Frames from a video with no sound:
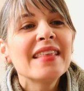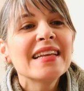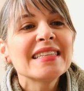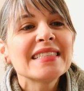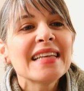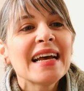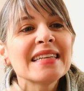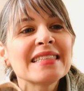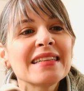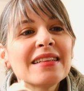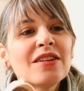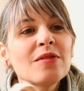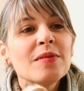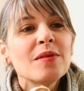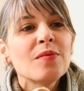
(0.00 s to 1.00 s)
this has a
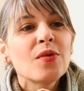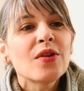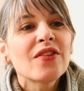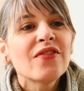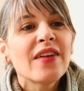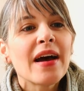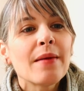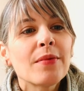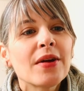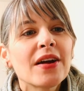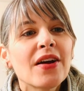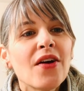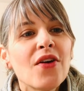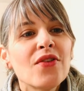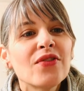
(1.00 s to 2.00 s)
little bit more fabric
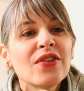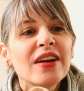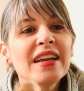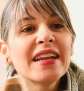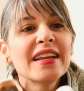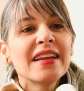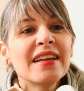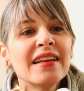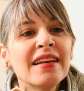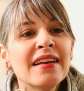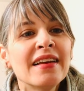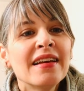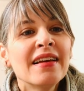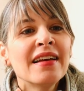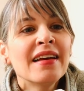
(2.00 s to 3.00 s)
over it.
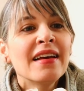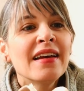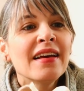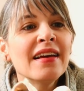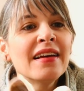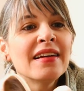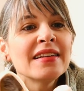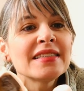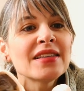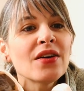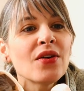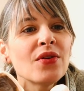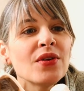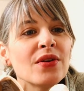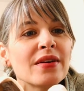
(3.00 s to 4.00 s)

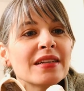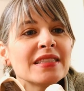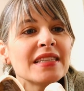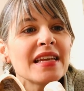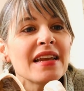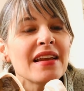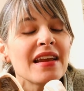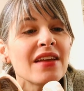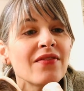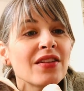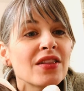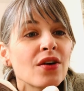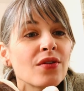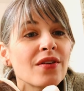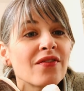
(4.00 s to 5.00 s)
So you can see, even
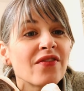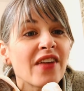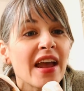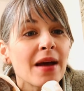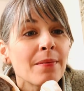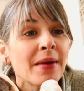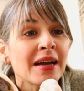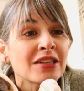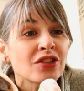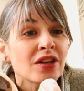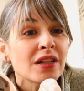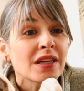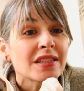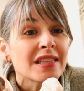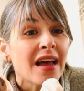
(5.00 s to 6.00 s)
though the Vamp actually
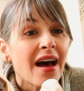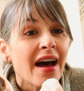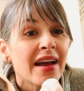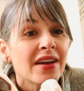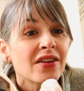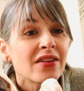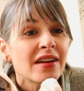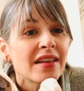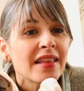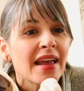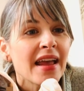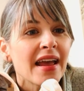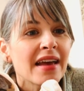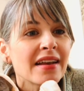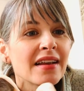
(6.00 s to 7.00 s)
looks higher in the
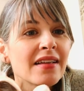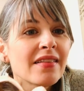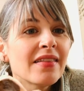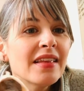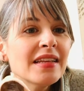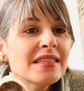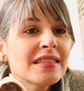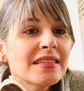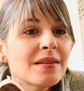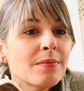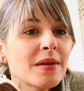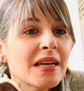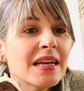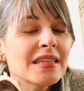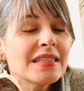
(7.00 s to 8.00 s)
Hannah, this,
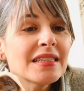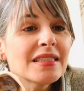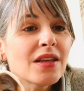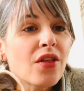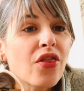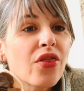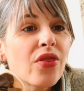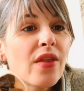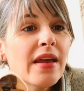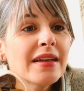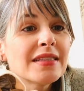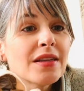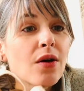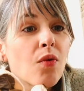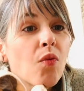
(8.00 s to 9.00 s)
because it's
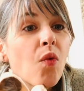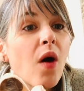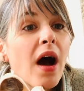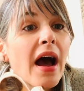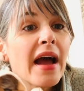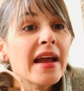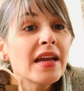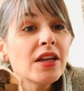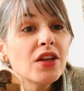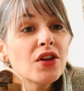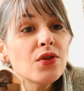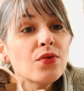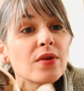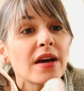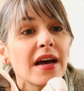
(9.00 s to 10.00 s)
a wide
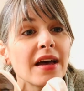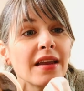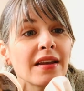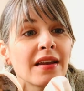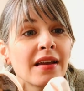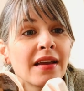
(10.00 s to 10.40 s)
U-cut,